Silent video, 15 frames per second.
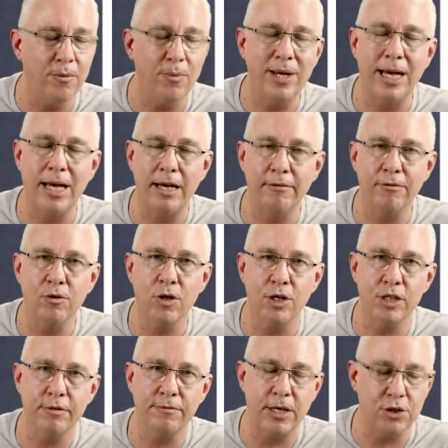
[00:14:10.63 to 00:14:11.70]
We have
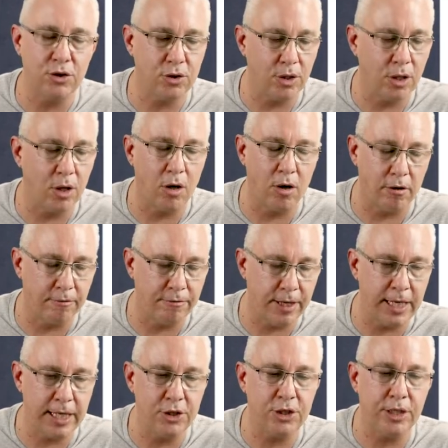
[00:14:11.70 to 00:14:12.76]
conservation of
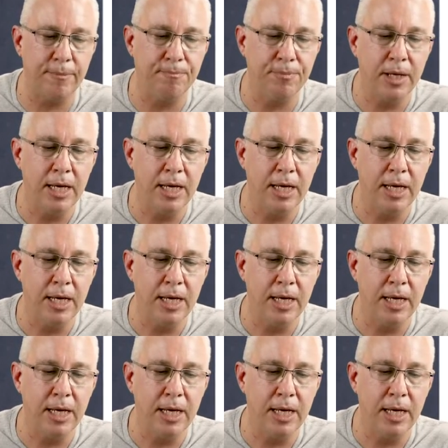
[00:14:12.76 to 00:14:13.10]
energy.